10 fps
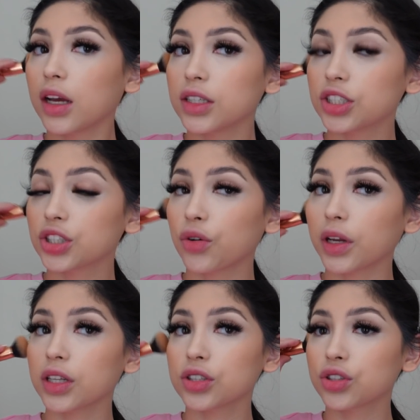just
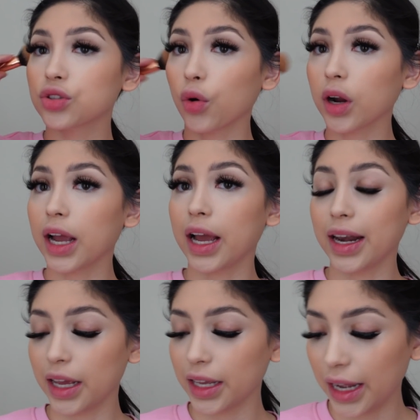going to the store
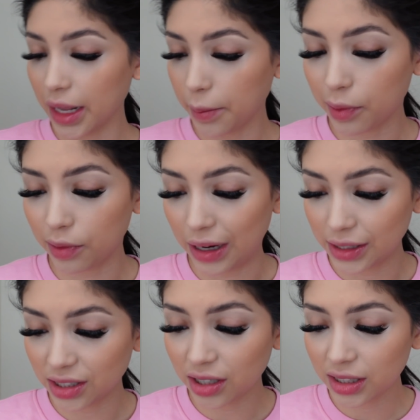and getting
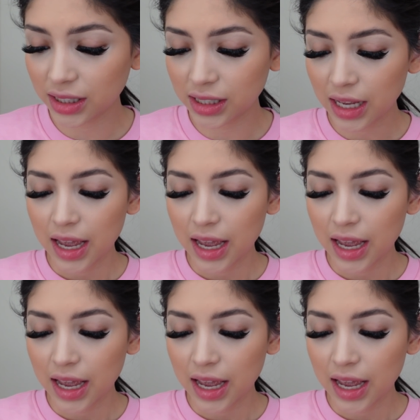croissants.